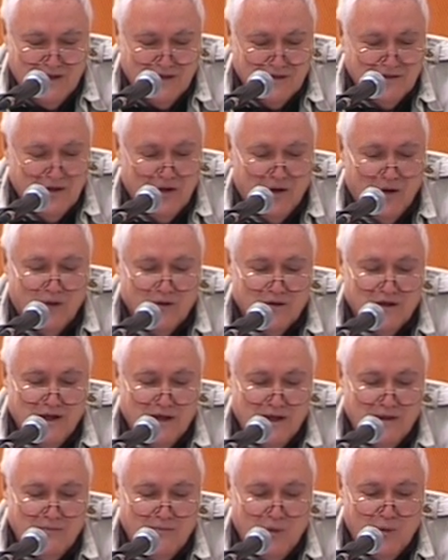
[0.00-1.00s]
told
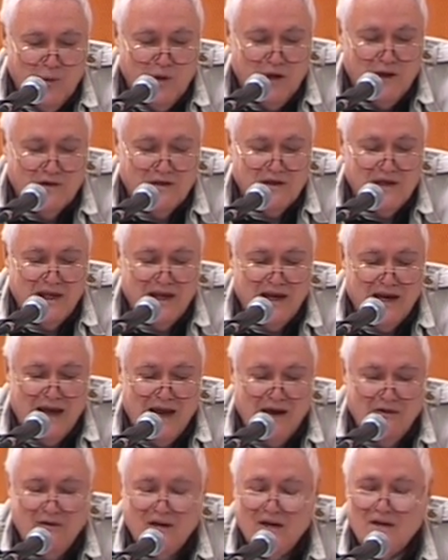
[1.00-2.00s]
him, well, get
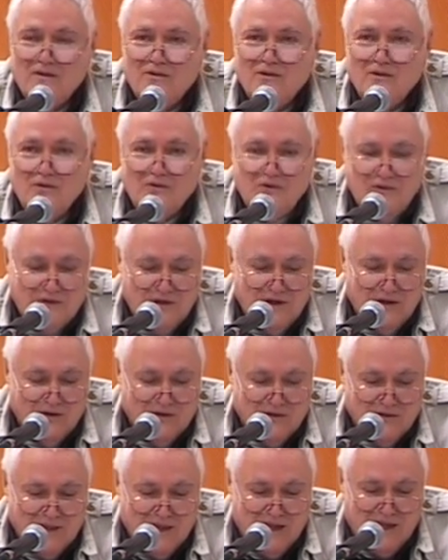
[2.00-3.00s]
out and do so
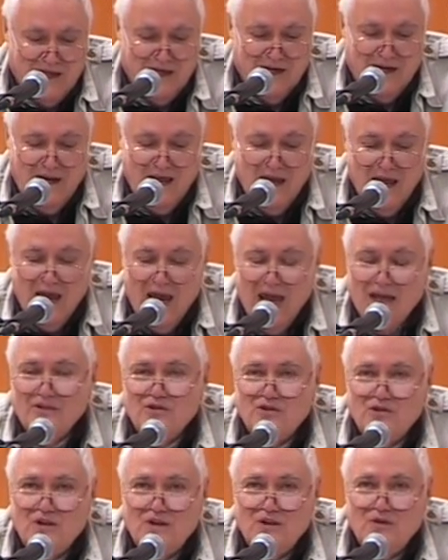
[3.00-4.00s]
then, and
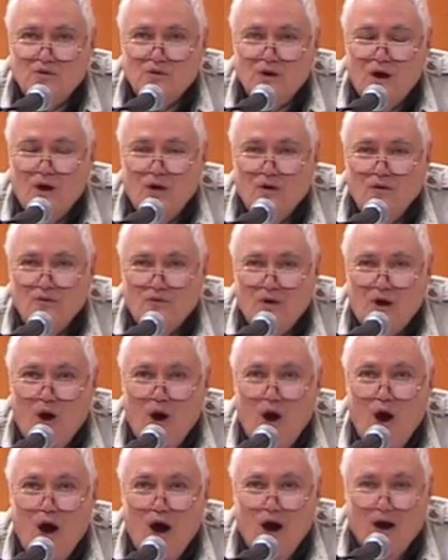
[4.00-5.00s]
she drove
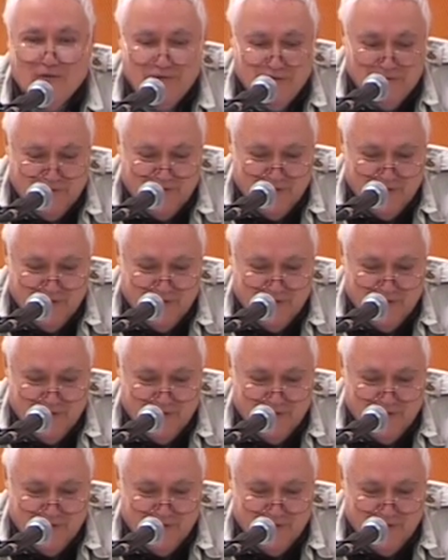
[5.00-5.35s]
off.